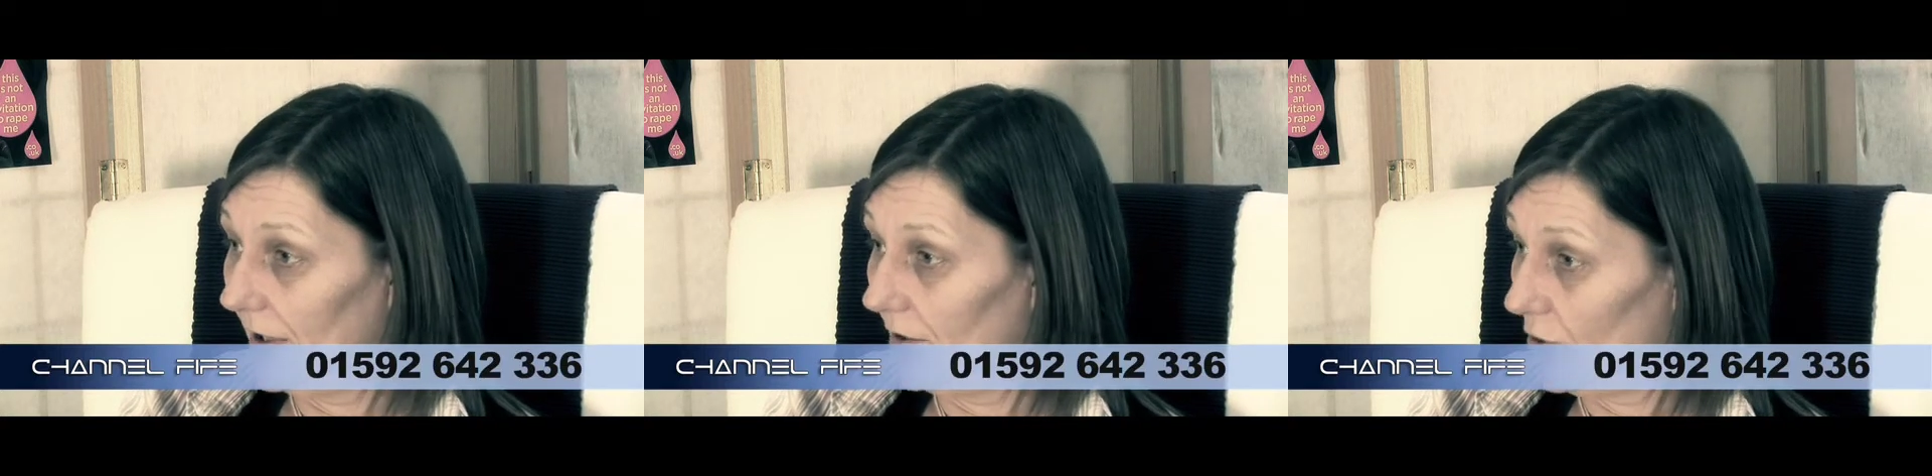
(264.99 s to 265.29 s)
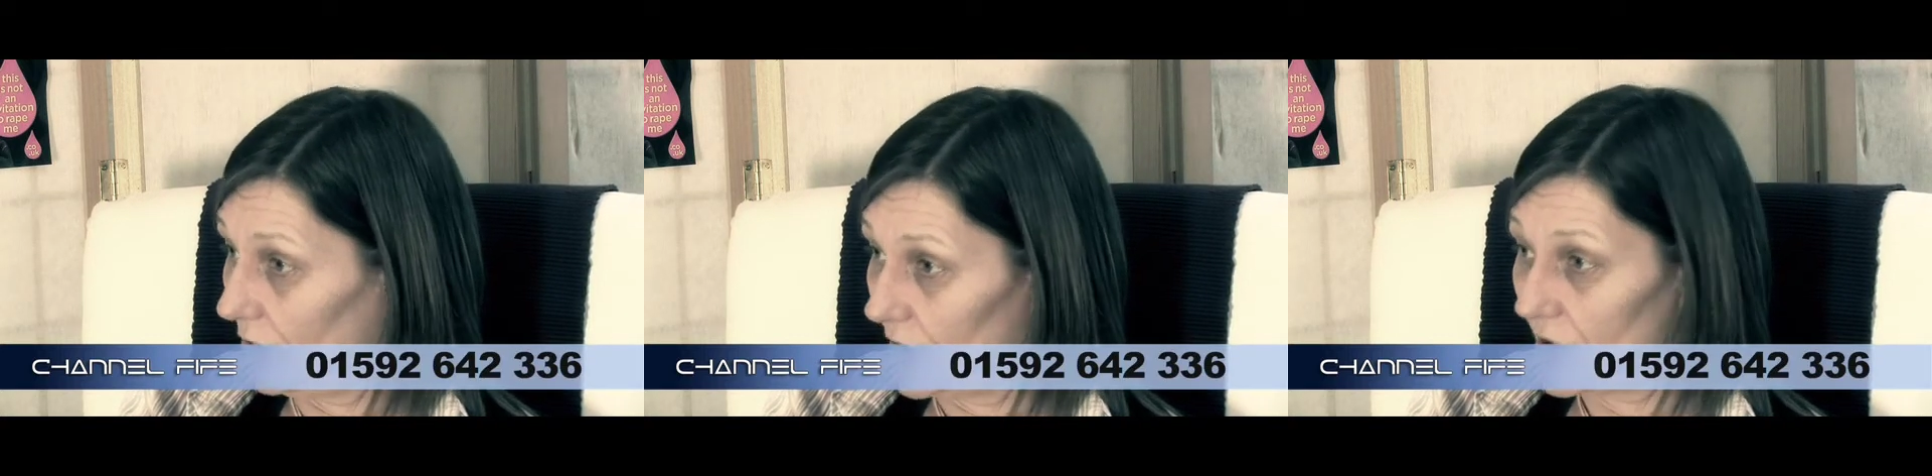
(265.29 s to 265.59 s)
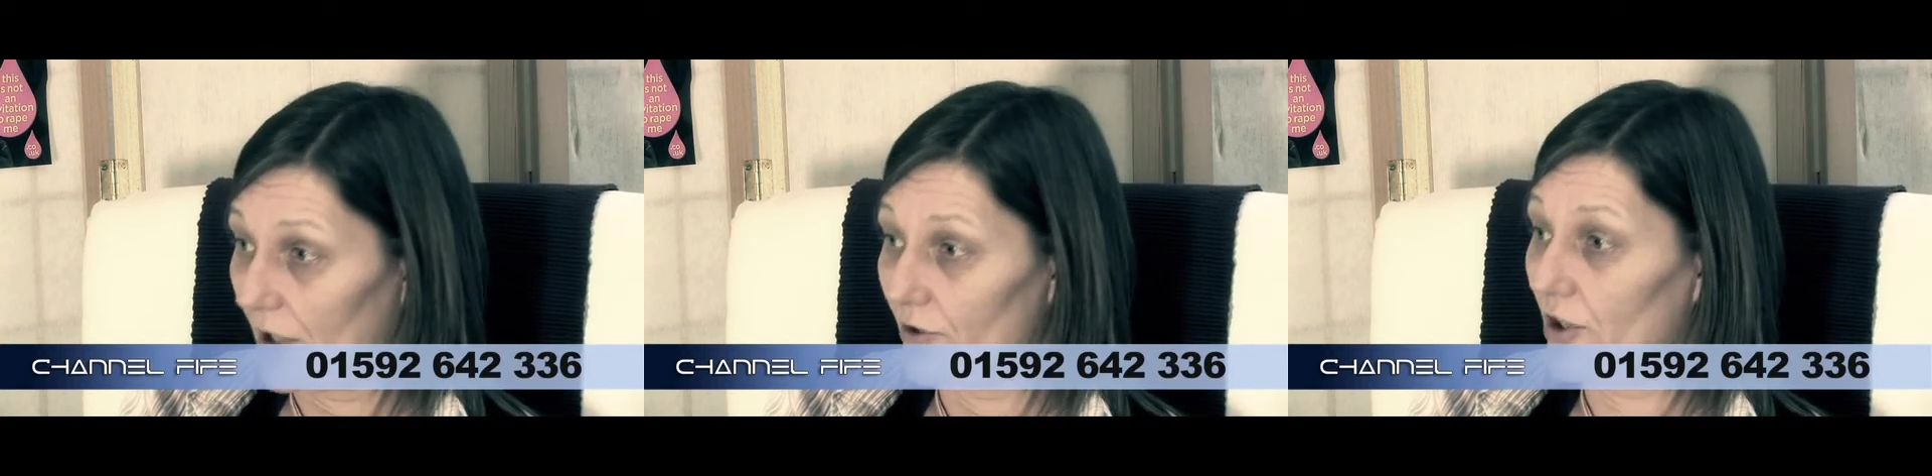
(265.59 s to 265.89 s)
in doctor
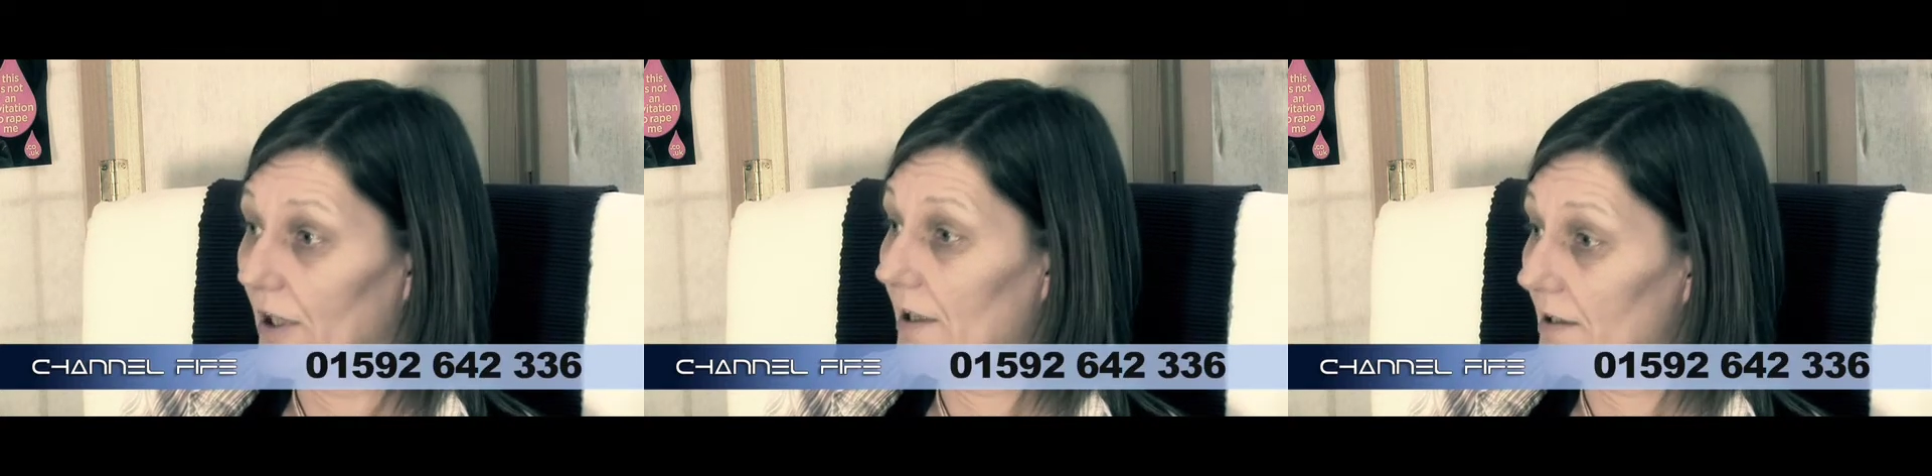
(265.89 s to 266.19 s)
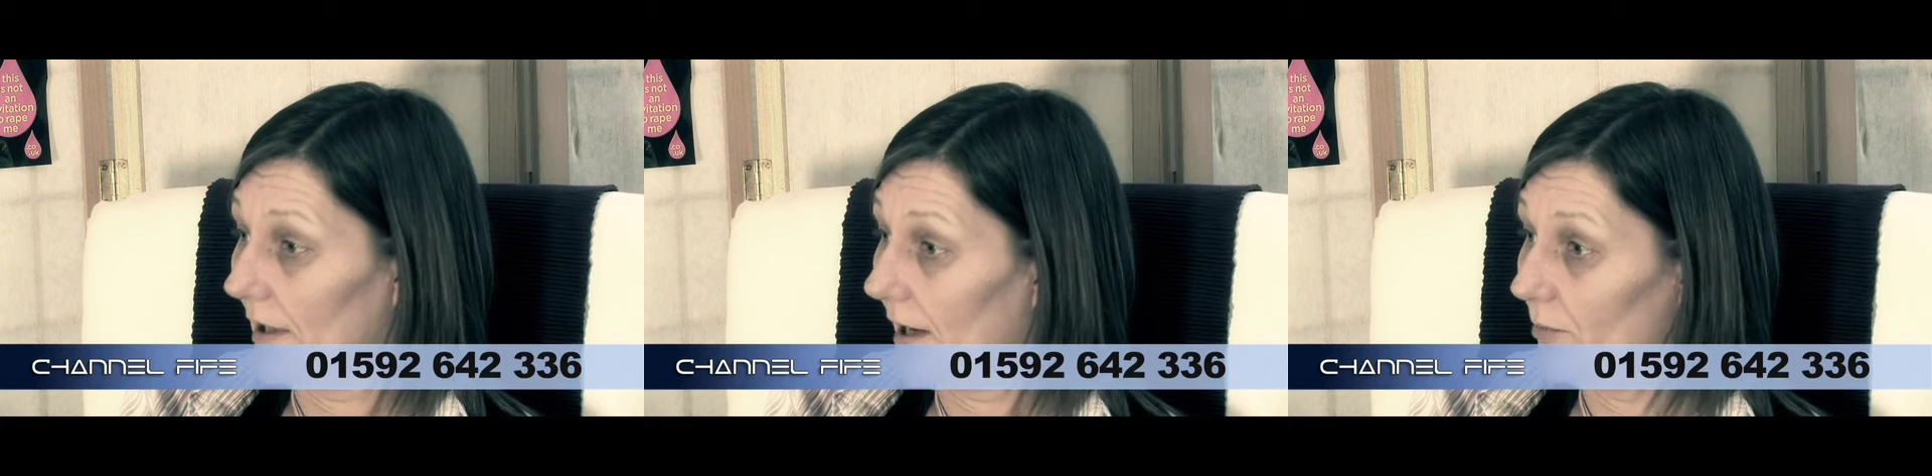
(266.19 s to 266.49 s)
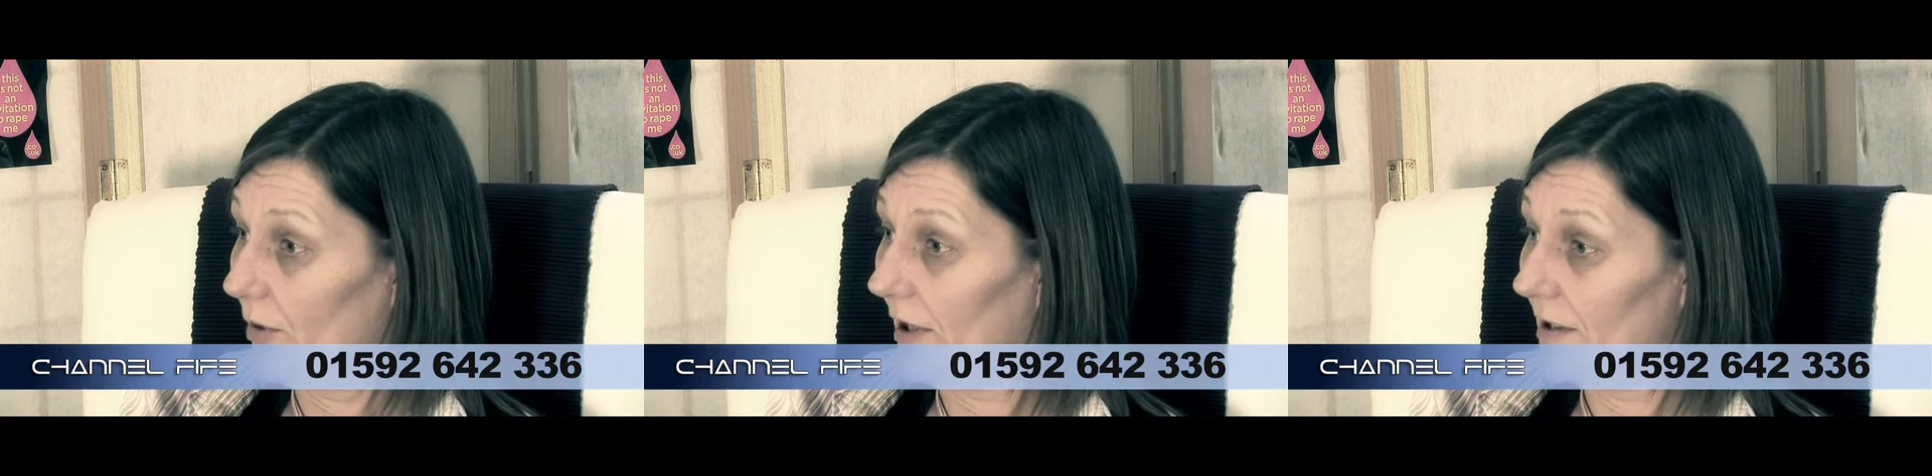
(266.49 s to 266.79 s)
surgeries,
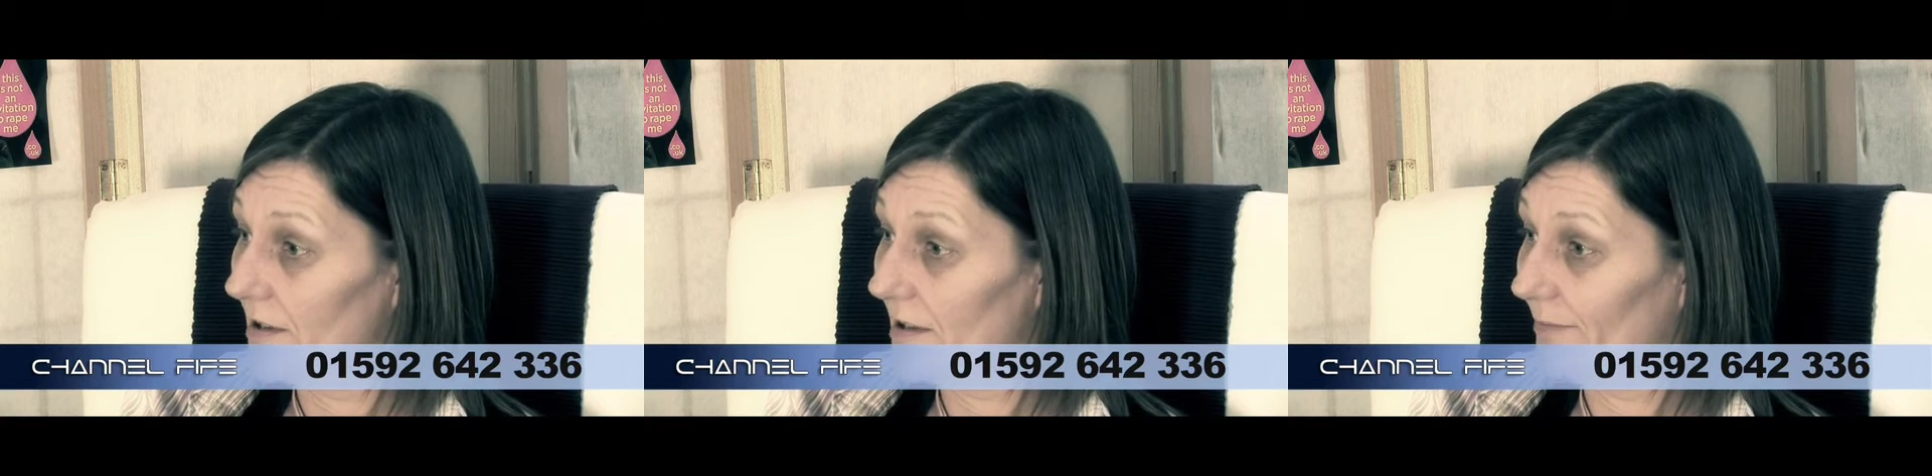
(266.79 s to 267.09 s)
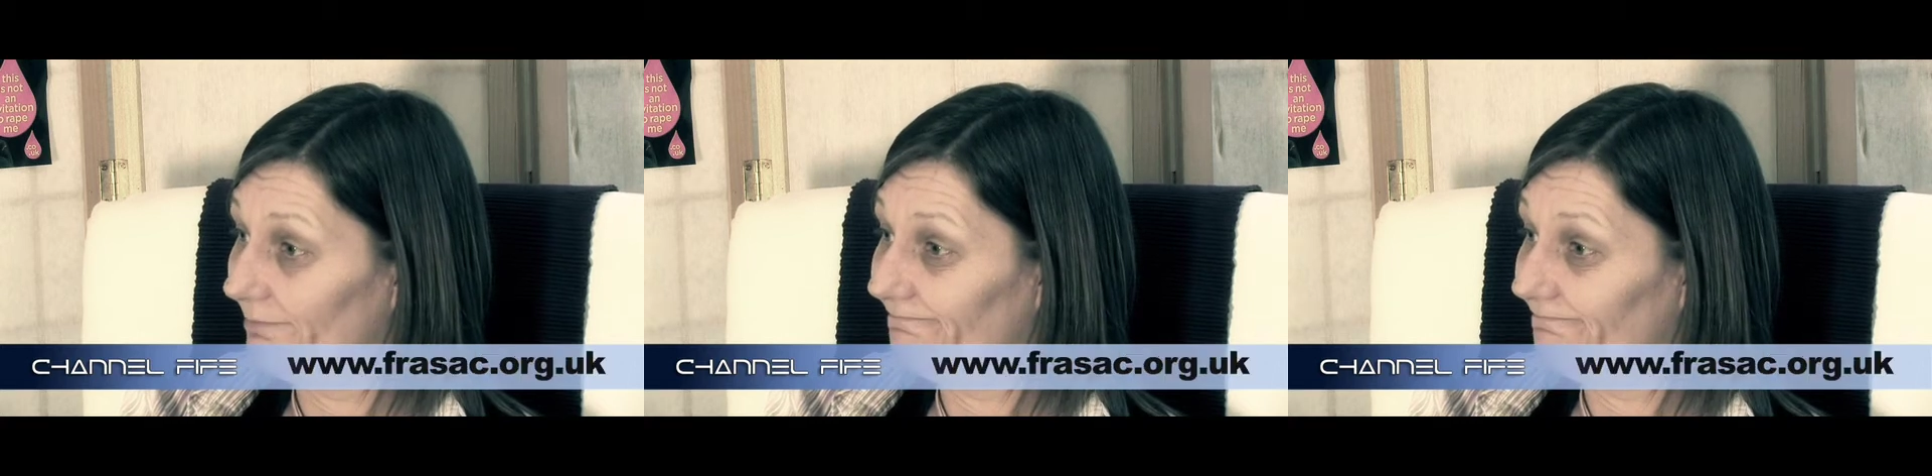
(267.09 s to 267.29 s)
libraries.